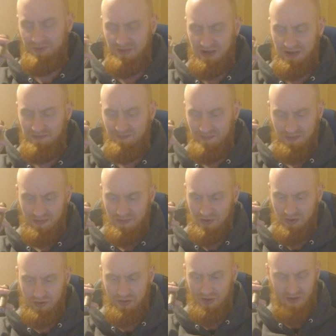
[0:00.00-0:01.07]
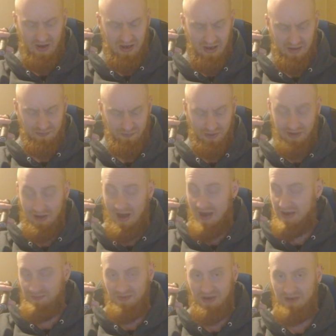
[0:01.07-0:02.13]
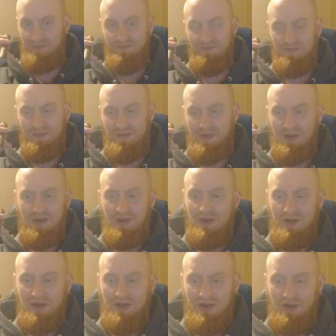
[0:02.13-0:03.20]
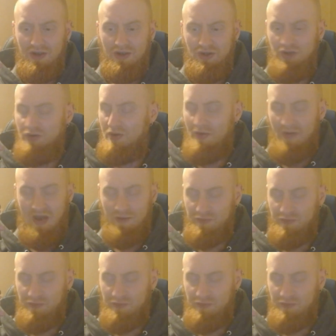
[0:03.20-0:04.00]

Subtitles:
me. You don't have to like me. You don't have